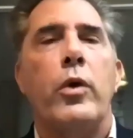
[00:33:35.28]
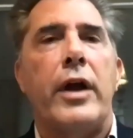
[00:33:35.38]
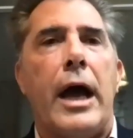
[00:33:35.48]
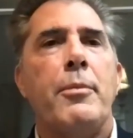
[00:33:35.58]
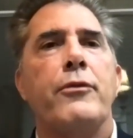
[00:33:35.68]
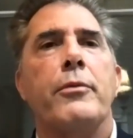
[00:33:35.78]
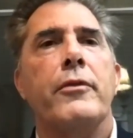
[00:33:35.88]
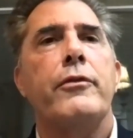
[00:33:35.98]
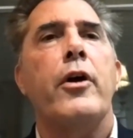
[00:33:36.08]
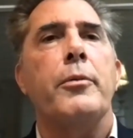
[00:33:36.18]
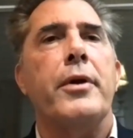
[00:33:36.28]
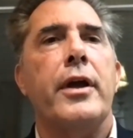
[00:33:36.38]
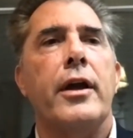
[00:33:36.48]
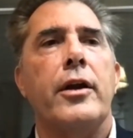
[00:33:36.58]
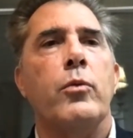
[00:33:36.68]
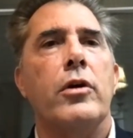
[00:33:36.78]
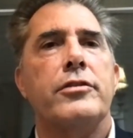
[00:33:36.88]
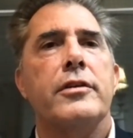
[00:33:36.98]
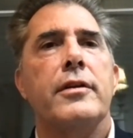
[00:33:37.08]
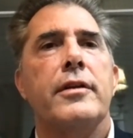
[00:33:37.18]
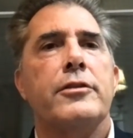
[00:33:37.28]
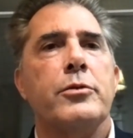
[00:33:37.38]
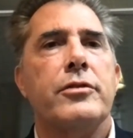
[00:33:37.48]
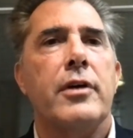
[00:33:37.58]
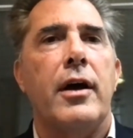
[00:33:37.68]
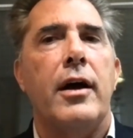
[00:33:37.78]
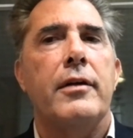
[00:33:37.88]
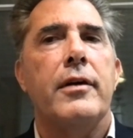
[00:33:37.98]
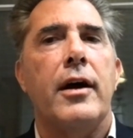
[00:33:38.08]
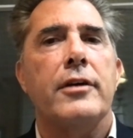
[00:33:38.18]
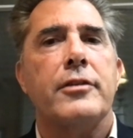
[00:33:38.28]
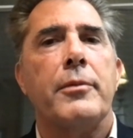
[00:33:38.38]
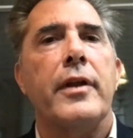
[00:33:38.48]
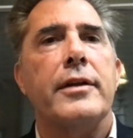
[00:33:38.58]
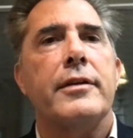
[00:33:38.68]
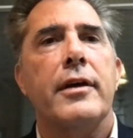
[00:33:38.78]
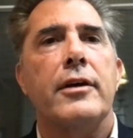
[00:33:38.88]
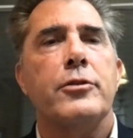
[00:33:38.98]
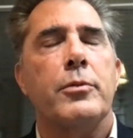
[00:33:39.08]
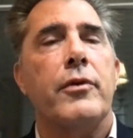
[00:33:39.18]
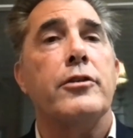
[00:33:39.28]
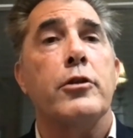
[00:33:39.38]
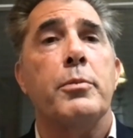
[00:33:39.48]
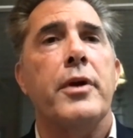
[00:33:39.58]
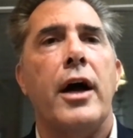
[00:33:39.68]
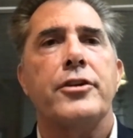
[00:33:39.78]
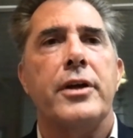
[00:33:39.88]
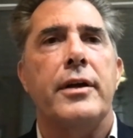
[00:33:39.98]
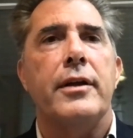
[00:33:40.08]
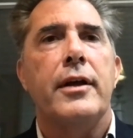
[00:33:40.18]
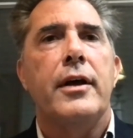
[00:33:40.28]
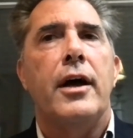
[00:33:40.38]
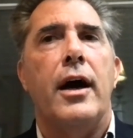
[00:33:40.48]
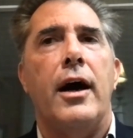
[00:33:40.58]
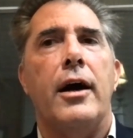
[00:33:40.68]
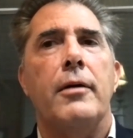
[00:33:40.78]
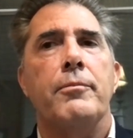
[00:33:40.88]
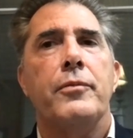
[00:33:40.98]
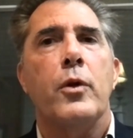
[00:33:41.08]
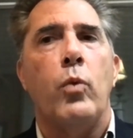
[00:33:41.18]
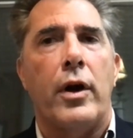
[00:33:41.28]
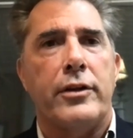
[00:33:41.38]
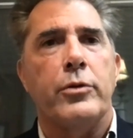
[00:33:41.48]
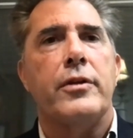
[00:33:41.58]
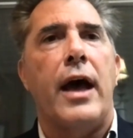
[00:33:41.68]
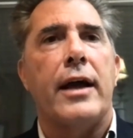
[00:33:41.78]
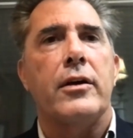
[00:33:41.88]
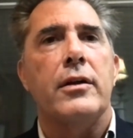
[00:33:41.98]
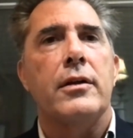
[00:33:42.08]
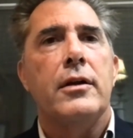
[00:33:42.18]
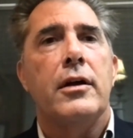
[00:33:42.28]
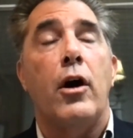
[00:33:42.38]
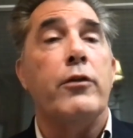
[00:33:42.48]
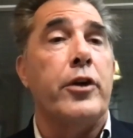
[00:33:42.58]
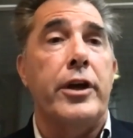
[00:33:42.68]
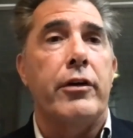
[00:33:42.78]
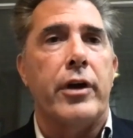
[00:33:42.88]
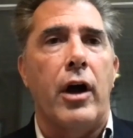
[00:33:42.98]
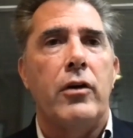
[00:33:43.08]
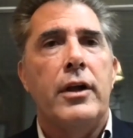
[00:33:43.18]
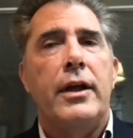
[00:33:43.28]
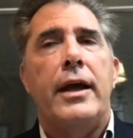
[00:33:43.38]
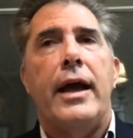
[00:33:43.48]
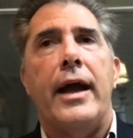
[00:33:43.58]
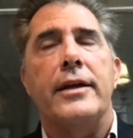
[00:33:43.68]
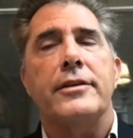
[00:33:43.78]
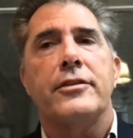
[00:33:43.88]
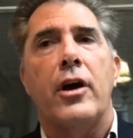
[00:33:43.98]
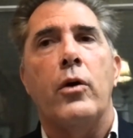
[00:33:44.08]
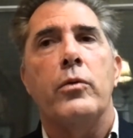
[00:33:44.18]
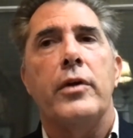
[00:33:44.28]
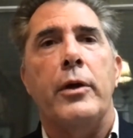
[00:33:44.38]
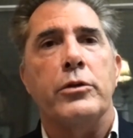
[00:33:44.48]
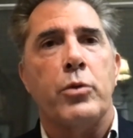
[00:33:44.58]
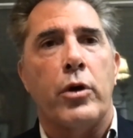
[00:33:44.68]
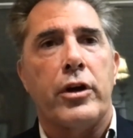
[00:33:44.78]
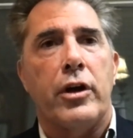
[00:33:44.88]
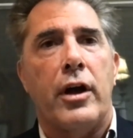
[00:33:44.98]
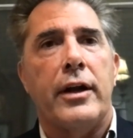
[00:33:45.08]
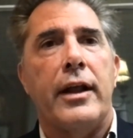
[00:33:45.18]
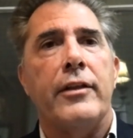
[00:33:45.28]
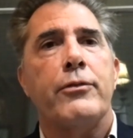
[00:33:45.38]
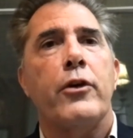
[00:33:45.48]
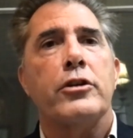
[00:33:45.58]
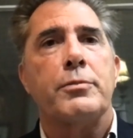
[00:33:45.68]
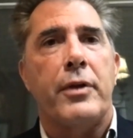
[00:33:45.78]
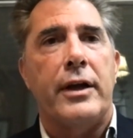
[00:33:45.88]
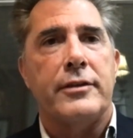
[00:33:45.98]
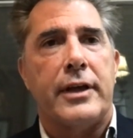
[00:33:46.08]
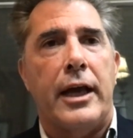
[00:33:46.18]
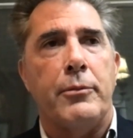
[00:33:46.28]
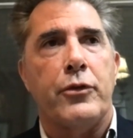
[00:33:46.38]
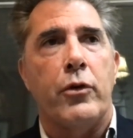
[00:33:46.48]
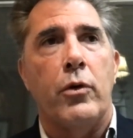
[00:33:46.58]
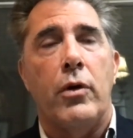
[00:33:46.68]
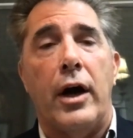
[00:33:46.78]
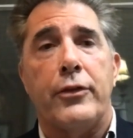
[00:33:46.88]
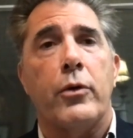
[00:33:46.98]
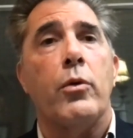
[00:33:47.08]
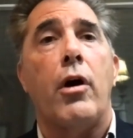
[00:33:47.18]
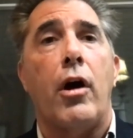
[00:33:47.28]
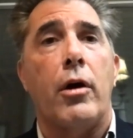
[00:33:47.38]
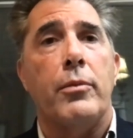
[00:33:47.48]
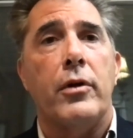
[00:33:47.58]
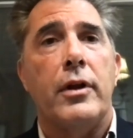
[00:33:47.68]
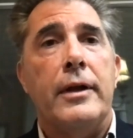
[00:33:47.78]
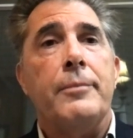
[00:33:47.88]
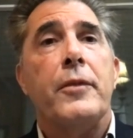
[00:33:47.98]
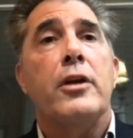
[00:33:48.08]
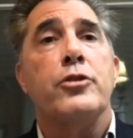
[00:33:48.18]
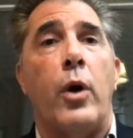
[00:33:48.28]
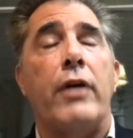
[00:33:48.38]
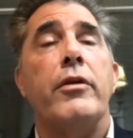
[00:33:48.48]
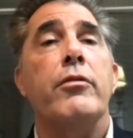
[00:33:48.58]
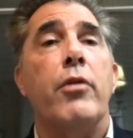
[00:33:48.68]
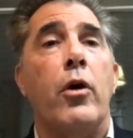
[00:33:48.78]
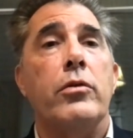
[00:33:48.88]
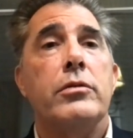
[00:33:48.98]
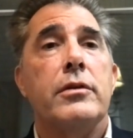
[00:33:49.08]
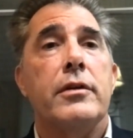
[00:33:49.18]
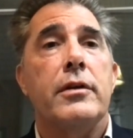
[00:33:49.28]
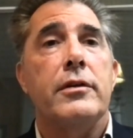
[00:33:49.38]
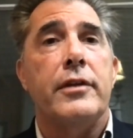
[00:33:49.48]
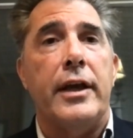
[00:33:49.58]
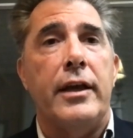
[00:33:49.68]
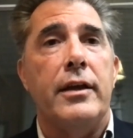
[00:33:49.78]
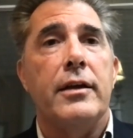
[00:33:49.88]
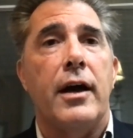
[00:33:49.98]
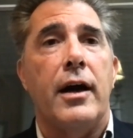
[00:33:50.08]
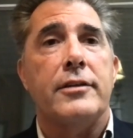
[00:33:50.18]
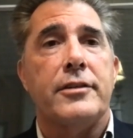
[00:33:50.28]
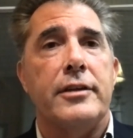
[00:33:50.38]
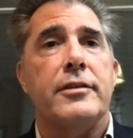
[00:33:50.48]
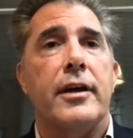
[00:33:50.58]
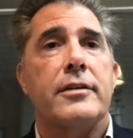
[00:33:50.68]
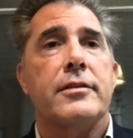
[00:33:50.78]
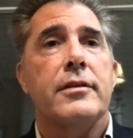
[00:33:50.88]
what happened from the very beginning was this was something that Supervisor Lupinacci had wanted to tackle over a year ago. And so he was working on it, and the first plan that came through, I thought were horrible. So I rewrote the C6